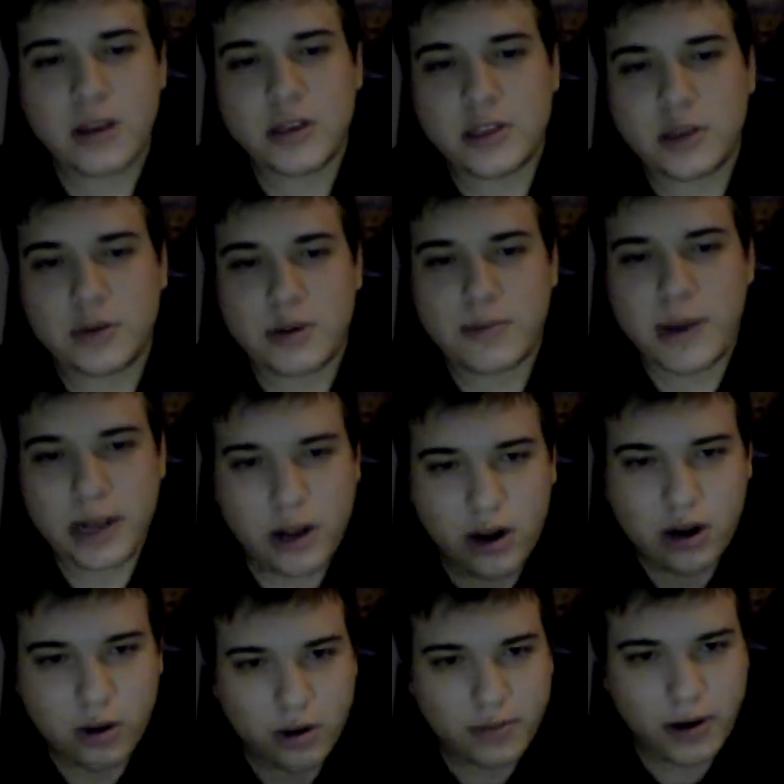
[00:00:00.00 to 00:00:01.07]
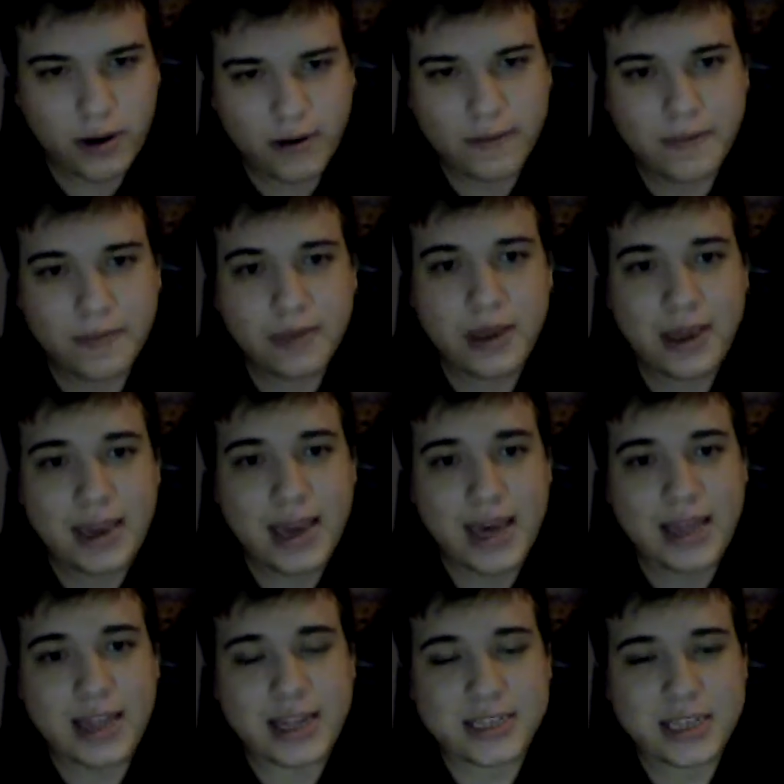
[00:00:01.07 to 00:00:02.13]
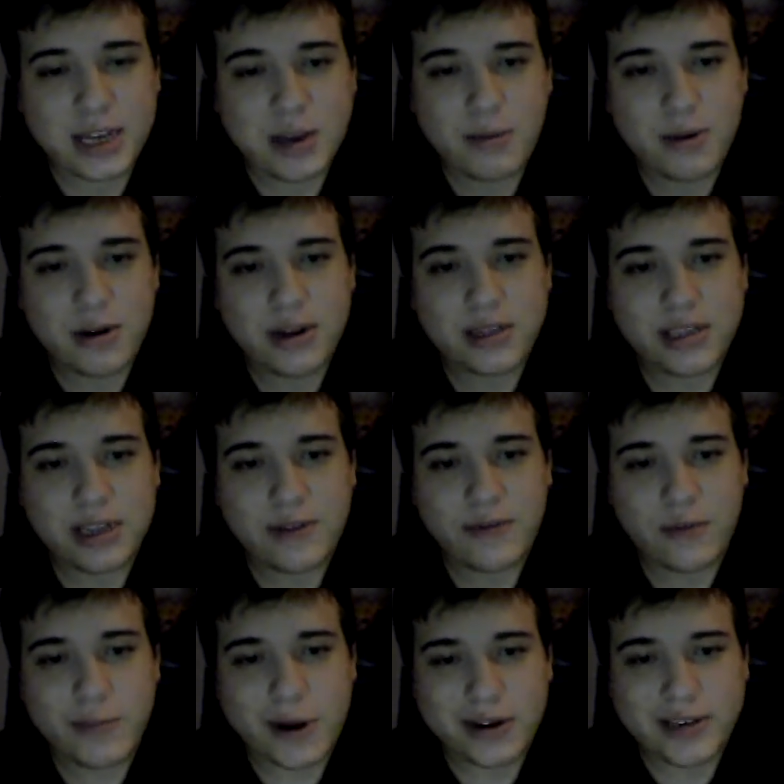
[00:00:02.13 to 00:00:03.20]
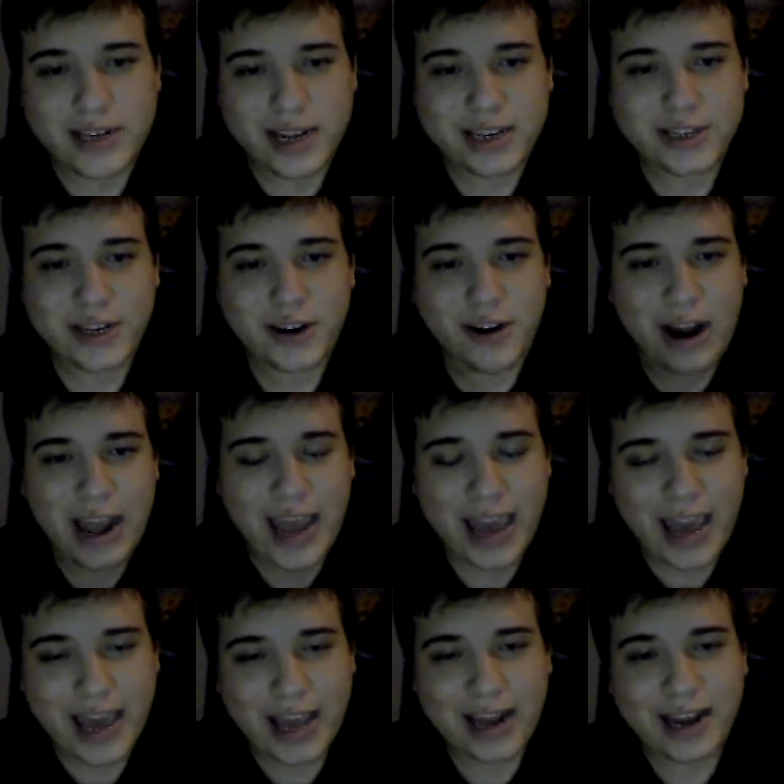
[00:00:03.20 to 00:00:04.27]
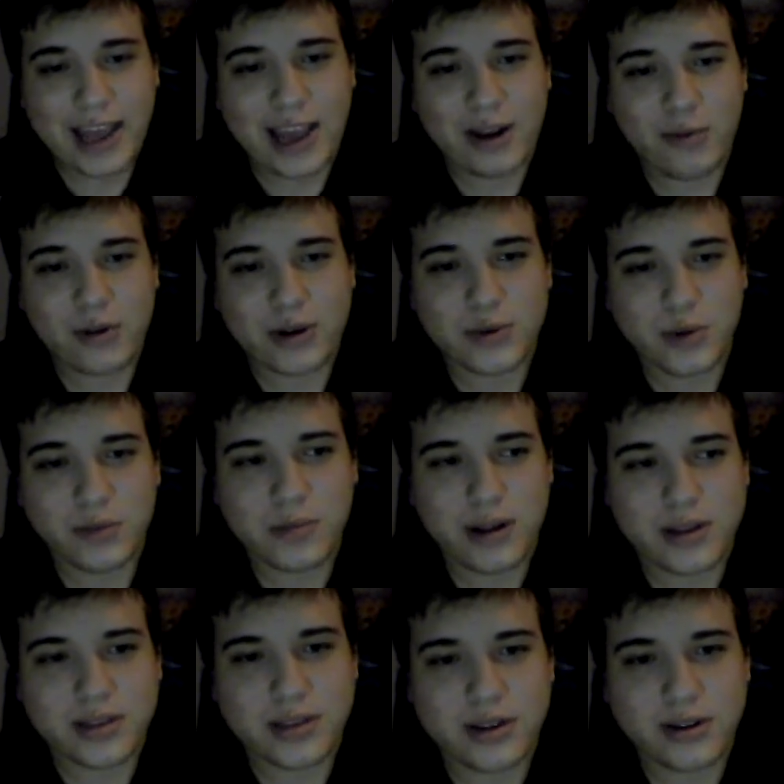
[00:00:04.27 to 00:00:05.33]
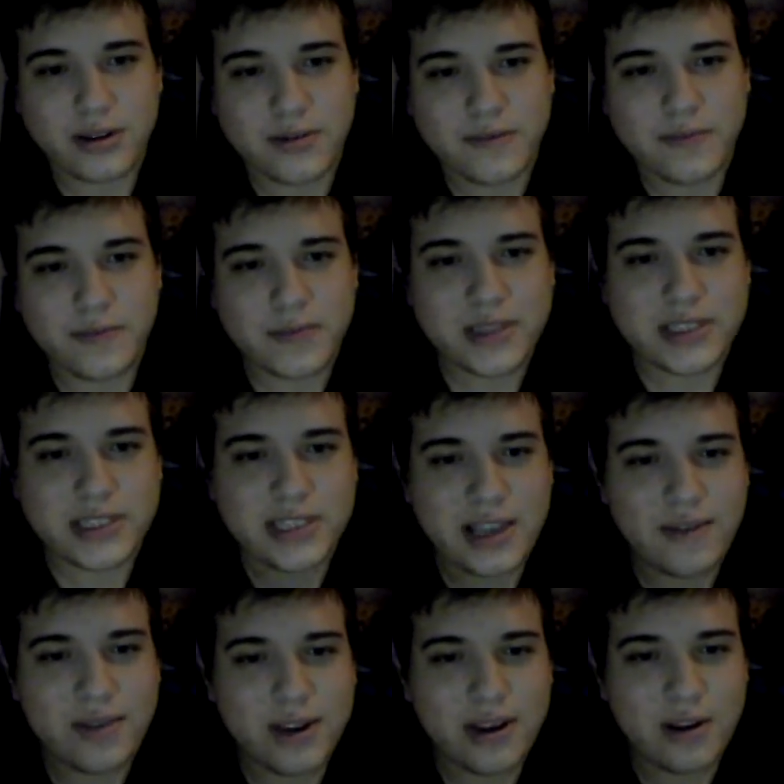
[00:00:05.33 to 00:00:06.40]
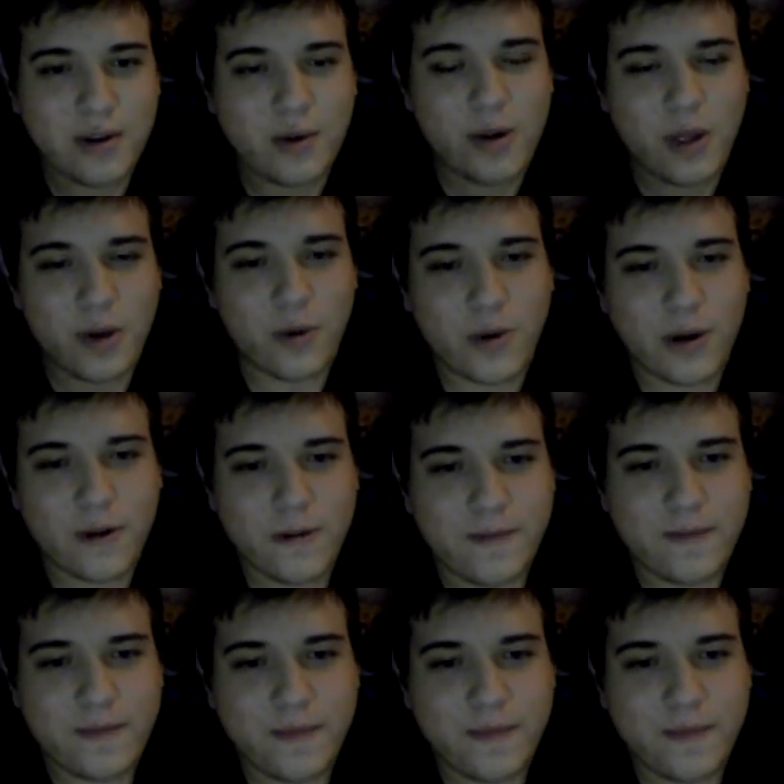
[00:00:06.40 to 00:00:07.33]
So you return back your Aqua Mirror. And then the second part is from your deck to your hand, a ritual monster, 7 or lower.